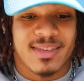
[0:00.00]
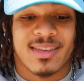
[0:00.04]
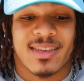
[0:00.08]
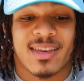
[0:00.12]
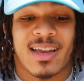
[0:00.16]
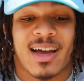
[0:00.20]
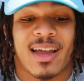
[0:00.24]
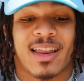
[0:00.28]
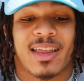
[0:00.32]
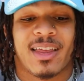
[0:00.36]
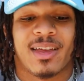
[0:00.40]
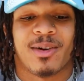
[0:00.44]

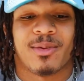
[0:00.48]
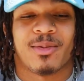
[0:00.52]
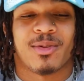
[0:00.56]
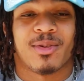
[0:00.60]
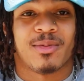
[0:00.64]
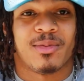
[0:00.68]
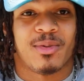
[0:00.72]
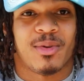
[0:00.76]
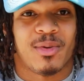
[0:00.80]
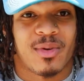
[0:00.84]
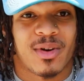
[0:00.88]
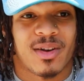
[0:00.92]
not
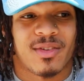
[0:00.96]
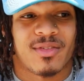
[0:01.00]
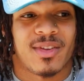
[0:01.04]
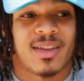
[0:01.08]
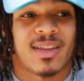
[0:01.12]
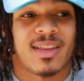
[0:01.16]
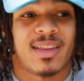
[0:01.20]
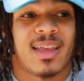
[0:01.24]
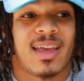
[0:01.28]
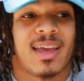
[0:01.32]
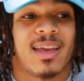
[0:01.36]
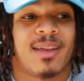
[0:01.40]
helped him or whatever
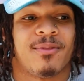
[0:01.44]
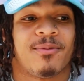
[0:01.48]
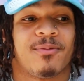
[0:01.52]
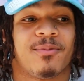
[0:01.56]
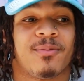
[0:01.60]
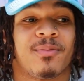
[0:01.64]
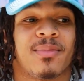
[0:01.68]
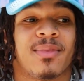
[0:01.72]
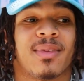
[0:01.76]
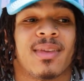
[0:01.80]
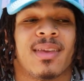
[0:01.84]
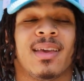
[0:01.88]
like that.
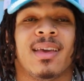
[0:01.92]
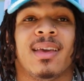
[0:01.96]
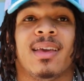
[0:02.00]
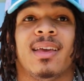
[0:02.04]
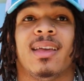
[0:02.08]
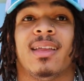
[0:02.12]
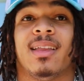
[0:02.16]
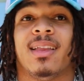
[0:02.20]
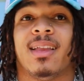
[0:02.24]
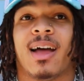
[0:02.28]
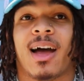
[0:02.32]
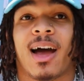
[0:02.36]

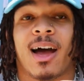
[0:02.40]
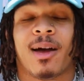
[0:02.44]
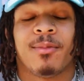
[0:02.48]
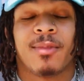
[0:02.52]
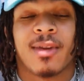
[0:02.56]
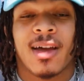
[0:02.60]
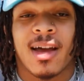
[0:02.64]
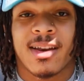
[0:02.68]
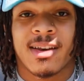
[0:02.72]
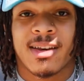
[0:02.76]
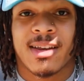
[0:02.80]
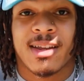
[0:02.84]

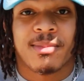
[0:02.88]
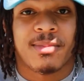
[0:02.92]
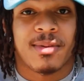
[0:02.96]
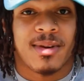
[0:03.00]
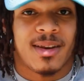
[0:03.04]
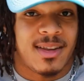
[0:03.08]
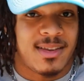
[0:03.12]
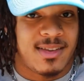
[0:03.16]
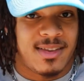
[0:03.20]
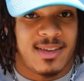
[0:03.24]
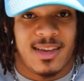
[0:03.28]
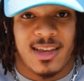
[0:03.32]
I'm not
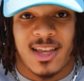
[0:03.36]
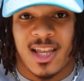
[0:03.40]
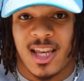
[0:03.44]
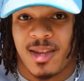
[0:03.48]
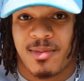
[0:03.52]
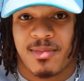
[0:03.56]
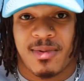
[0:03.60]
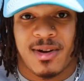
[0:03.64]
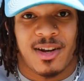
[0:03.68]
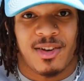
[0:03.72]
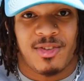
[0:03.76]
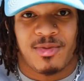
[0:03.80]
dipping into
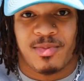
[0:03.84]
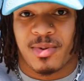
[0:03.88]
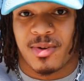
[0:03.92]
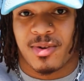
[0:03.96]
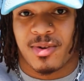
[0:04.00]
anybody's